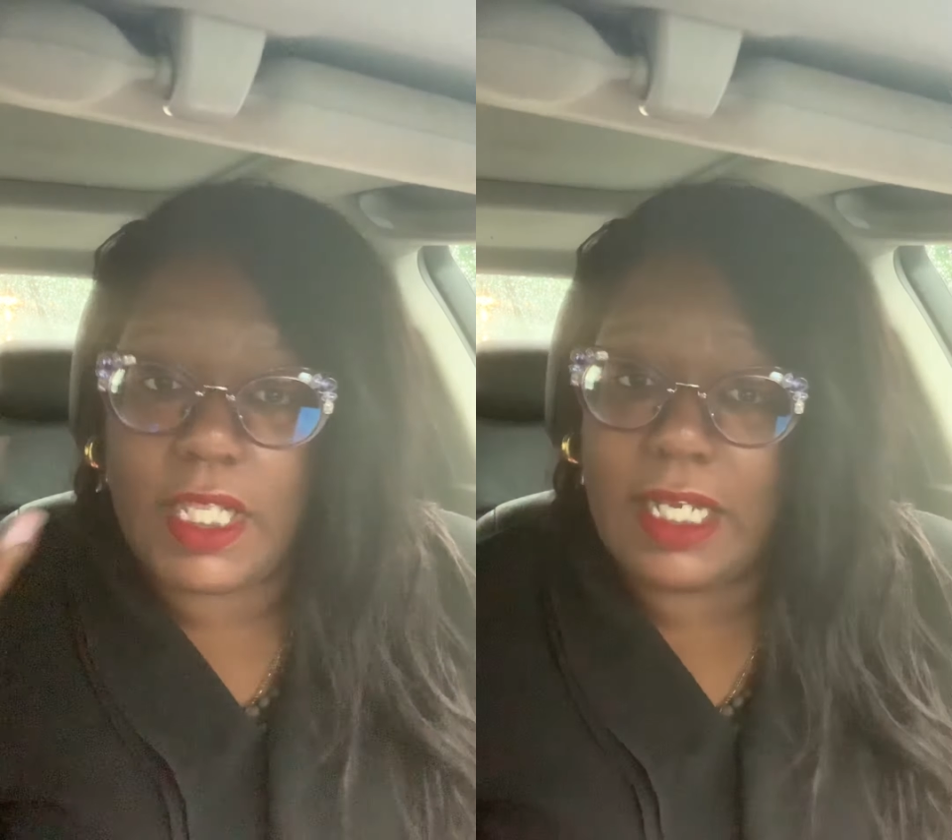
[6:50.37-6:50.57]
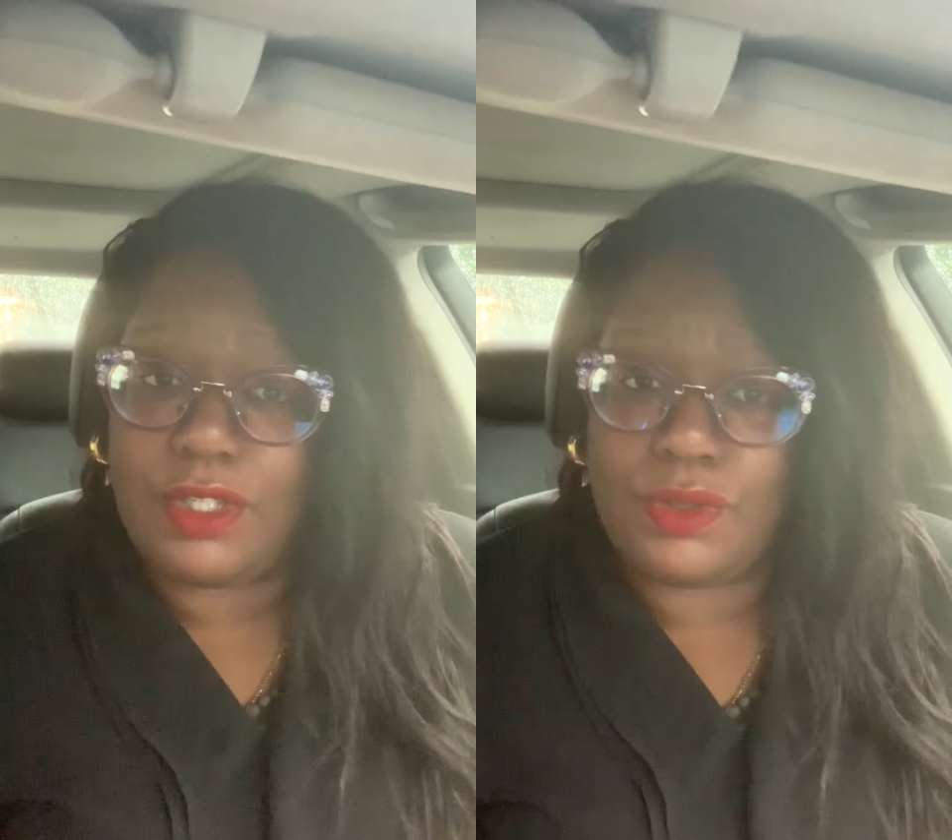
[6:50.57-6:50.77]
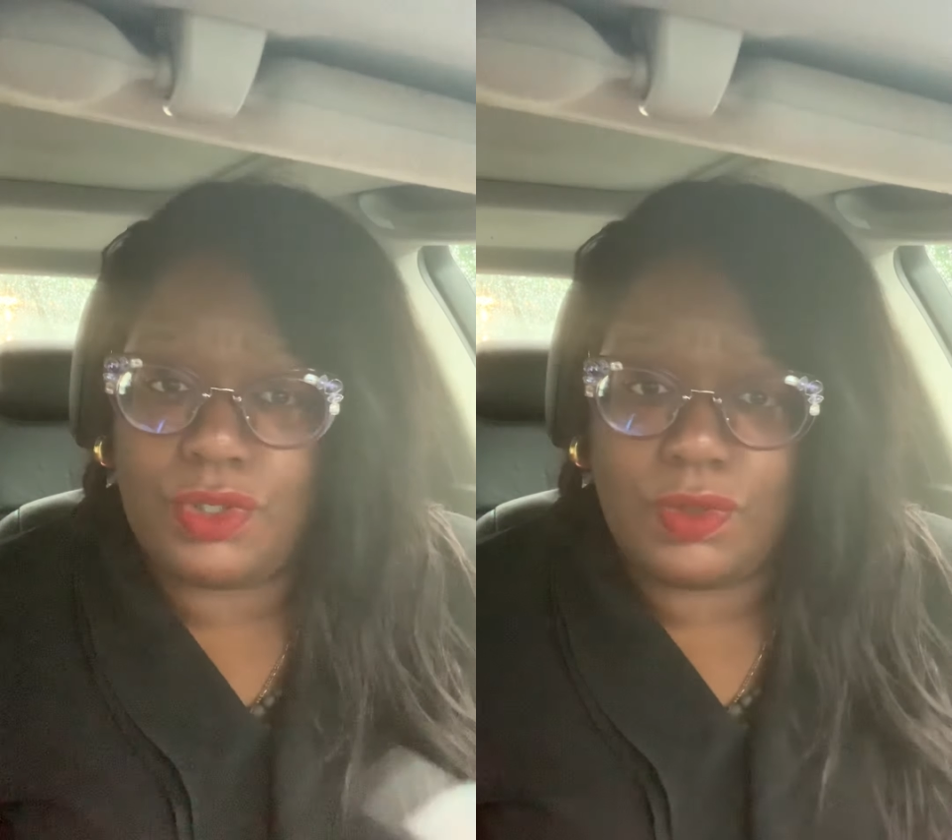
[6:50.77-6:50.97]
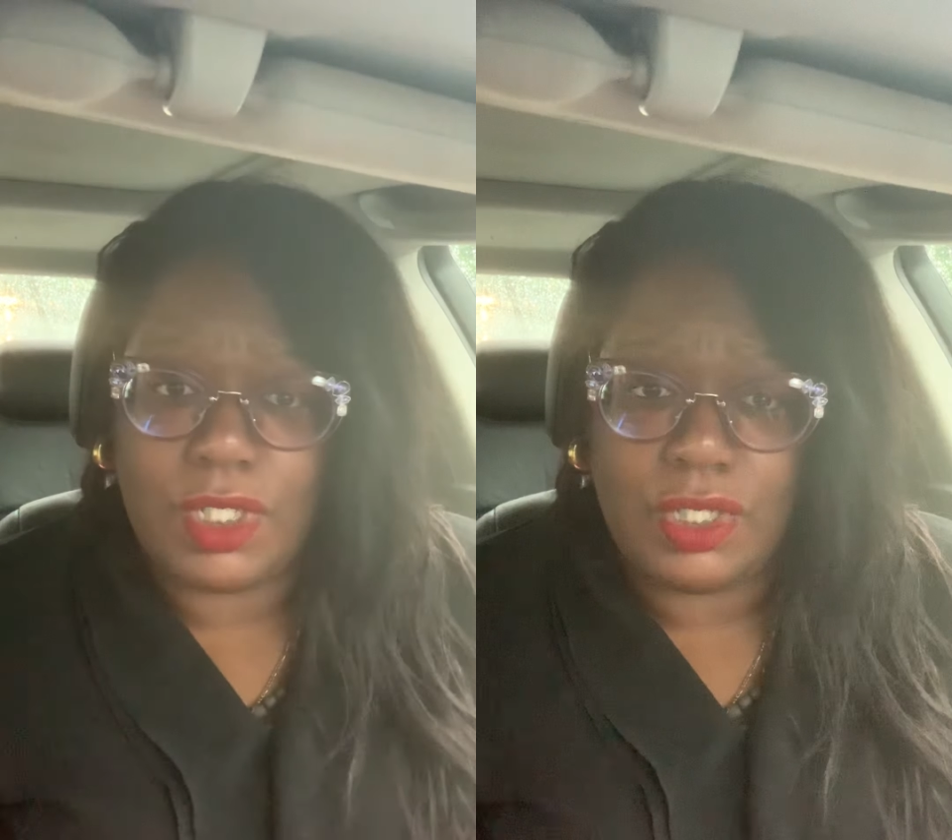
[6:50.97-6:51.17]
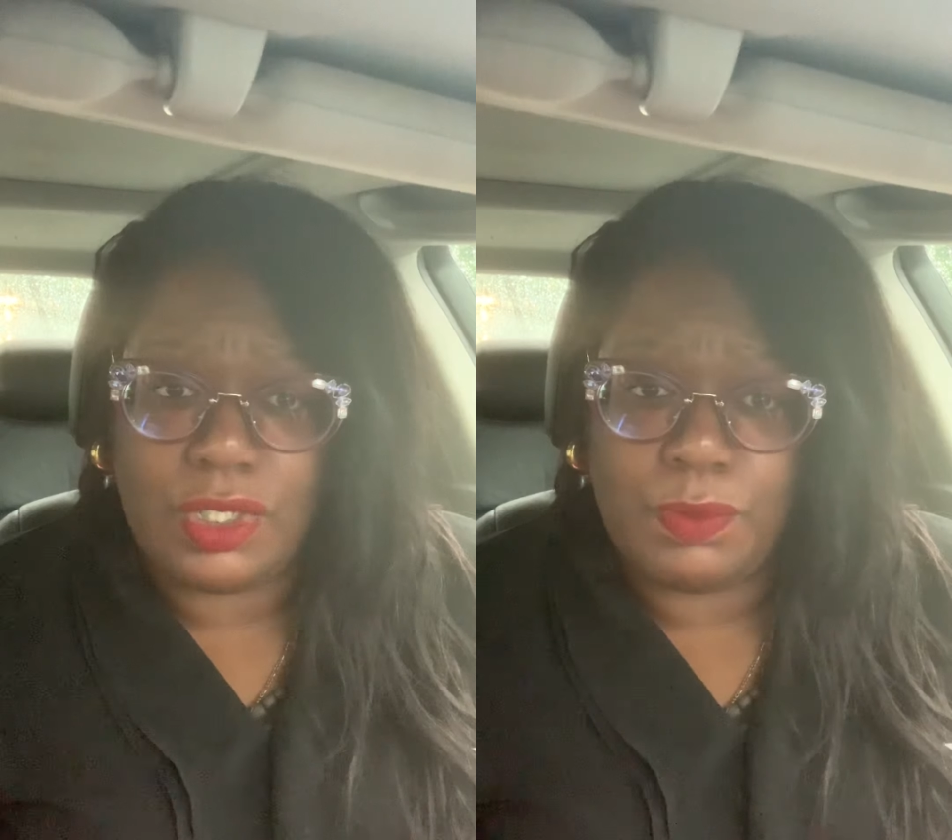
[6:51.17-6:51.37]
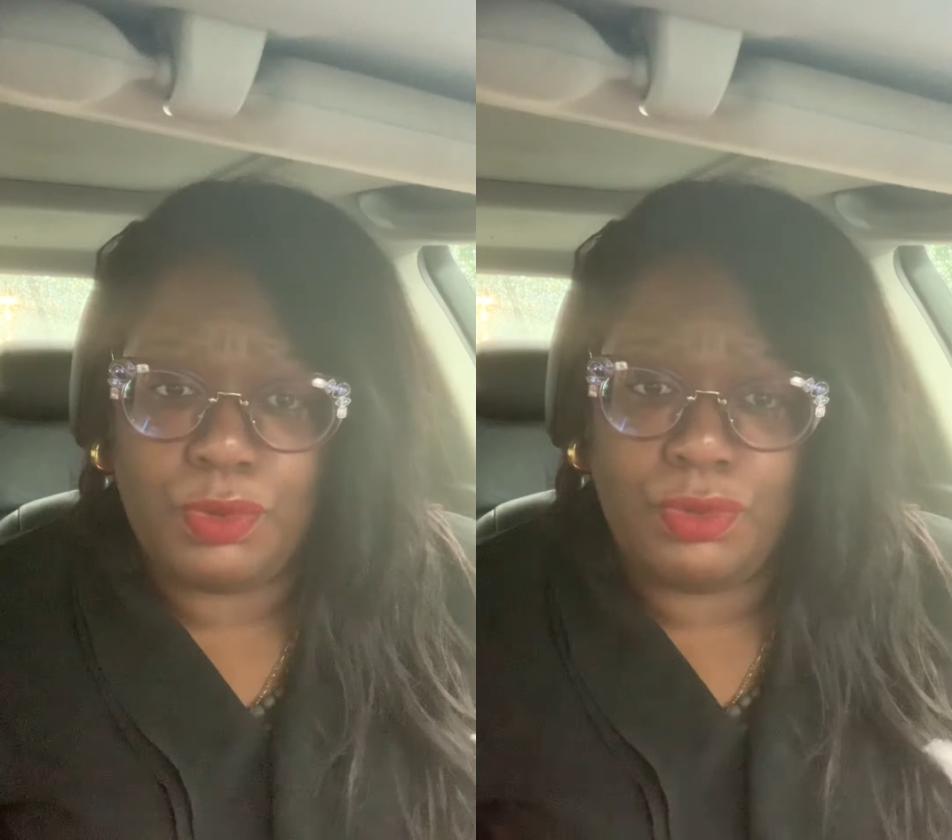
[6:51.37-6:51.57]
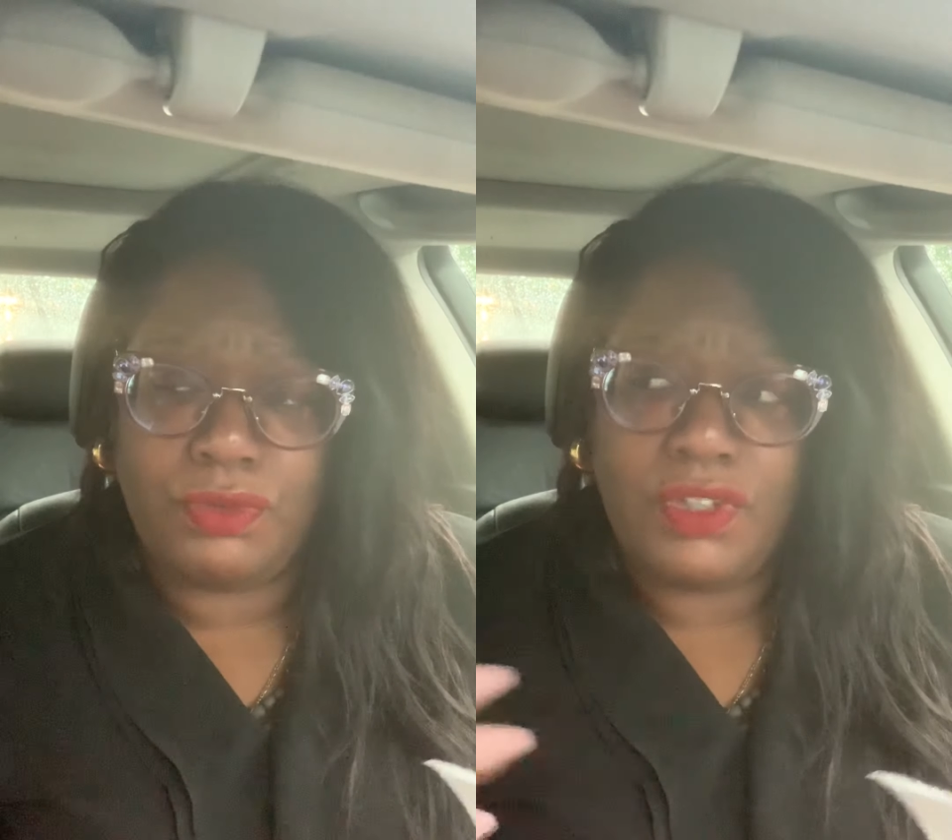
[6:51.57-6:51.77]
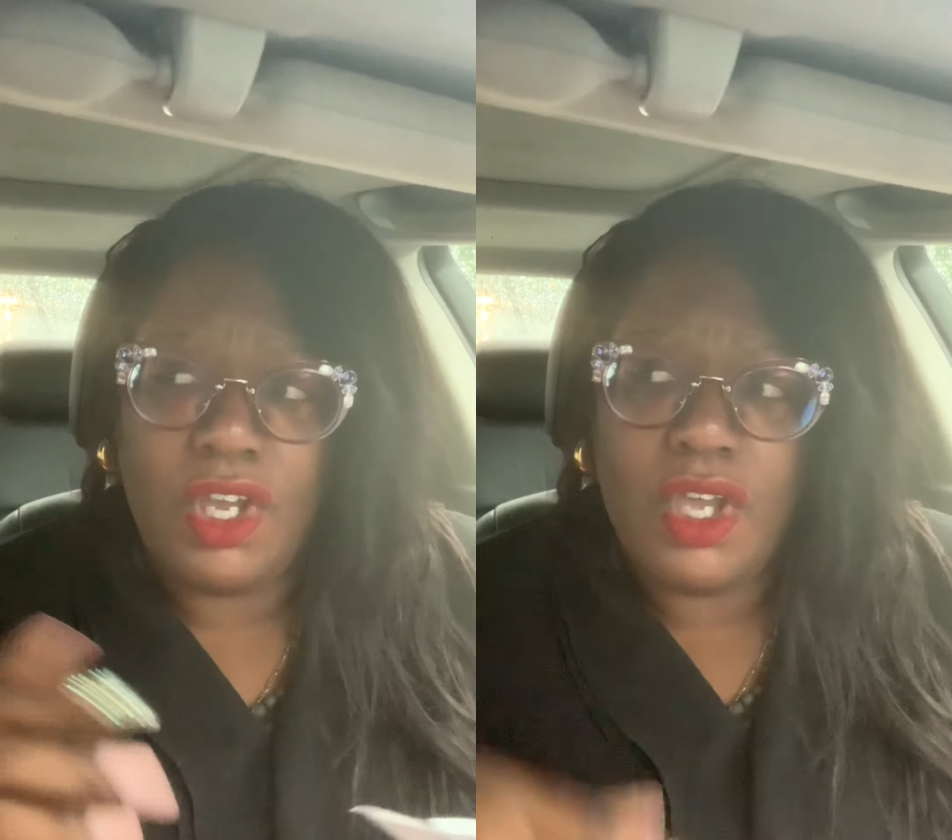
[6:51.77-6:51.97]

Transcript: Like I told you, I just moved,